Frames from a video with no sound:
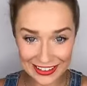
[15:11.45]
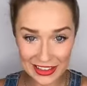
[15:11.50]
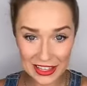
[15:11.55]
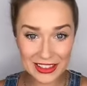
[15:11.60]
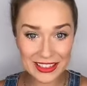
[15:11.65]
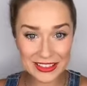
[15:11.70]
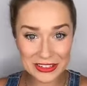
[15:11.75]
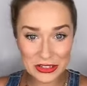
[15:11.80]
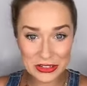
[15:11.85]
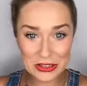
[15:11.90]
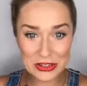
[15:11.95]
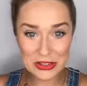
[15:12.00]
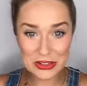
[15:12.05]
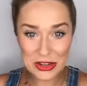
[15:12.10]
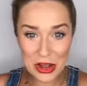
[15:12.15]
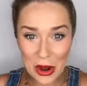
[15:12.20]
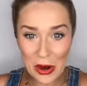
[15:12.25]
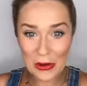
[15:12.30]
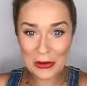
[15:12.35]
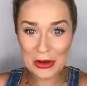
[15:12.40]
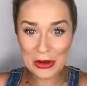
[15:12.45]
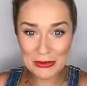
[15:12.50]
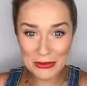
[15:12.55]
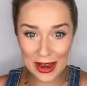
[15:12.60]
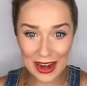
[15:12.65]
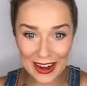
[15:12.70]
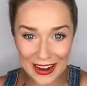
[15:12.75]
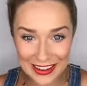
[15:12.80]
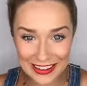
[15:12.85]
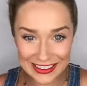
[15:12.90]
Like there's no
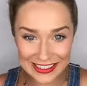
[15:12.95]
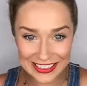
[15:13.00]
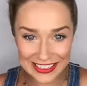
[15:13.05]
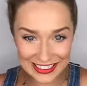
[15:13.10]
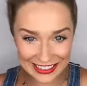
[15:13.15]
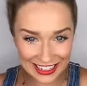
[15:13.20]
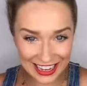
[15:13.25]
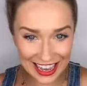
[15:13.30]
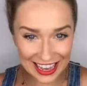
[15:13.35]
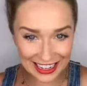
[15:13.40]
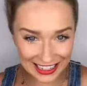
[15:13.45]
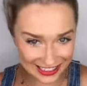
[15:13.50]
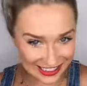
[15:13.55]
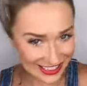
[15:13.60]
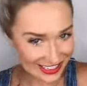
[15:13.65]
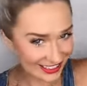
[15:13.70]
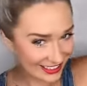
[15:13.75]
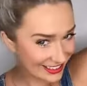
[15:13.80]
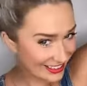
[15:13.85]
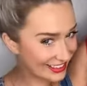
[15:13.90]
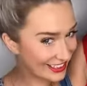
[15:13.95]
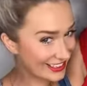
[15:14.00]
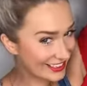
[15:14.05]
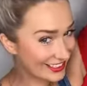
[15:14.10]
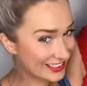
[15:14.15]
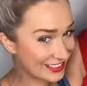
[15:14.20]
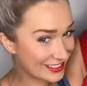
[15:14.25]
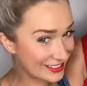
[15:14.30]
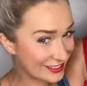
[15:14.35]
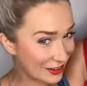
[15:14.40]
comparison, guys. This
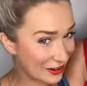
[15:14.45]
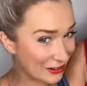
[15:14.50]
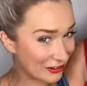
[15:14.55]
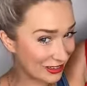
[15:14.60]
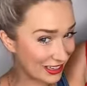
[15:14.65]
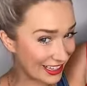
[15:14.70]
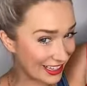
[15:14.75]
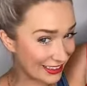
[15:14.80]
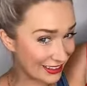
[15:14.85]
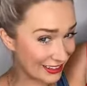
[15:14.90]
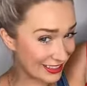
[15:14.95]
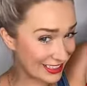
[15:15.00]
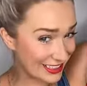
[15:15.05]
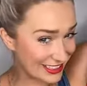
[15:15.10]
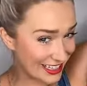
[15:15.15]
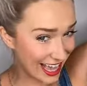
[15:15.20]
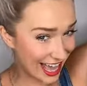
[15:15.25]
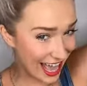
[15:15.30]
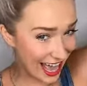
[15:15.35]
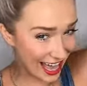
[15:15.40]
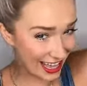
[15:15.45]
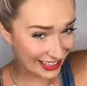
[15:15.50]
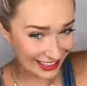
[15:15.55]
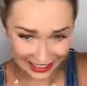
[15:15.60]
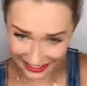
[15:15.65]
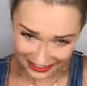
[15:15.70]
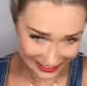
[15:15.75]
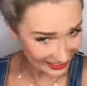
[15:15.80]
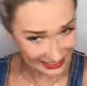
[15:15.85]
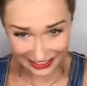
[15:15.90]
is so little and sad.
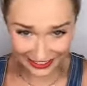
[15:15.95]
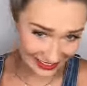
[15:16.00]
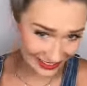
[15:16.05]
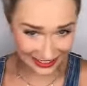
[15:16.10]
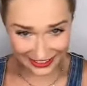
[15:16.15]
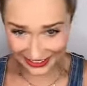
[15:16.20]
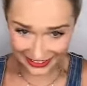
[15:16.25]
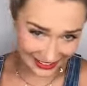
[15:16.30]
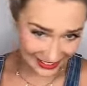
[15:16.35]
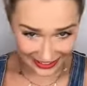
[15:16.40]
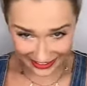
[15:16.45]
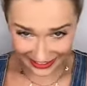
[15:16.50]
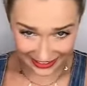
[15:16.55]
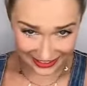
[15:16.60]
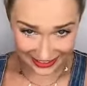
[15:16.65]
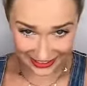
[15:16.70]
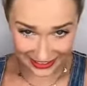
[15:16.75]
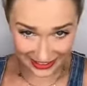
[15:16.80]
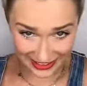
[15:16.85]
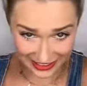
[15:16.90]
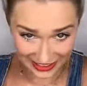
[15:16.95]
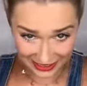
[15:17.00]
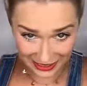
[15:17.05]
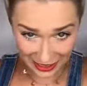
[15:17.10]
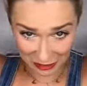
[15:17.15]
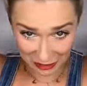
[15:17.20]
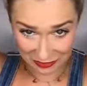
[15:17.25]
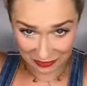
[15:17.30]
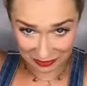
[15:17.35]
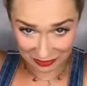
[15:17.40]

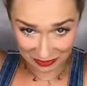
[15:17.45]
So